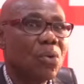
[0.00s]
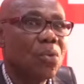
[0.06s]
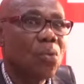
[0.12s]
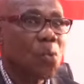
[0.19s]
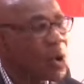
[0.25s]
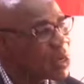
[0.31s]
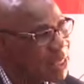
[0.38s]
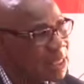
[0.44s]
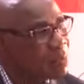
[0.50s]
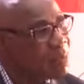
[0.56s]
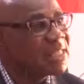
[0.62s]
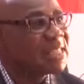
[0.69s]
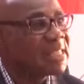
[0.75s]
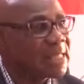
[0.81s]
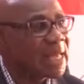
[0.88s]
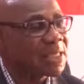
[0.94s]
What it
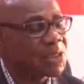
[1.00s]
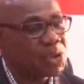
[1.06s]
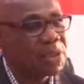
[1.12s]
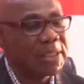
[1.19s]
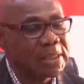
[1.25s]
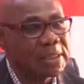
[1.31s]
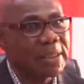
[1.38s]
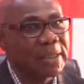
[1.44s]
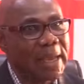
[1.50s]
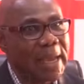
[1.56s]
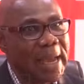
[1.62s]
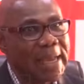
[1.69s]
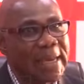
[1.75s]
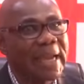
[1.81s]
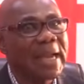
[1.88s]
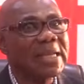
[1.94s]
means is that the
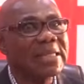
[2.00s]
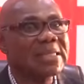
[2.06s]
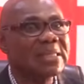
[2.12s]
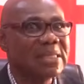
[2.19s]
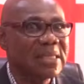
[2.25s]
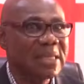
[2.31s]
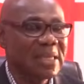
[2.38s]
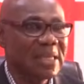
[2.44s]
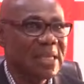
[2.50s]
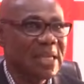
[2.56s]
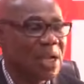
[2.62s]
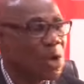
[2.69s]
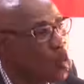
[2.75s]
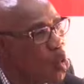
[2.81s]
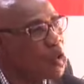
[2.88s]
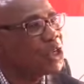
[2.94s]
INEC has a
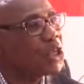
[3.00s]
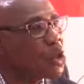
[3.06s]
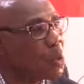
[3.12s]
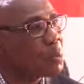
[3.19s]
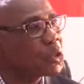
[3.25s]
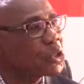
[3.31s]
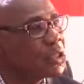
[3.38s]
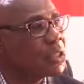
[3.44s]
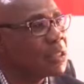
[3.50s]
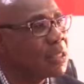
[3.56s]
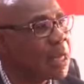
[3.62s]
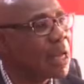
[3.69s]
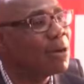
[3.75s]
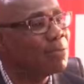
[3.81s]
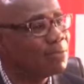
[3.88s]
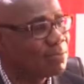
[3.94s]
golden opportunity now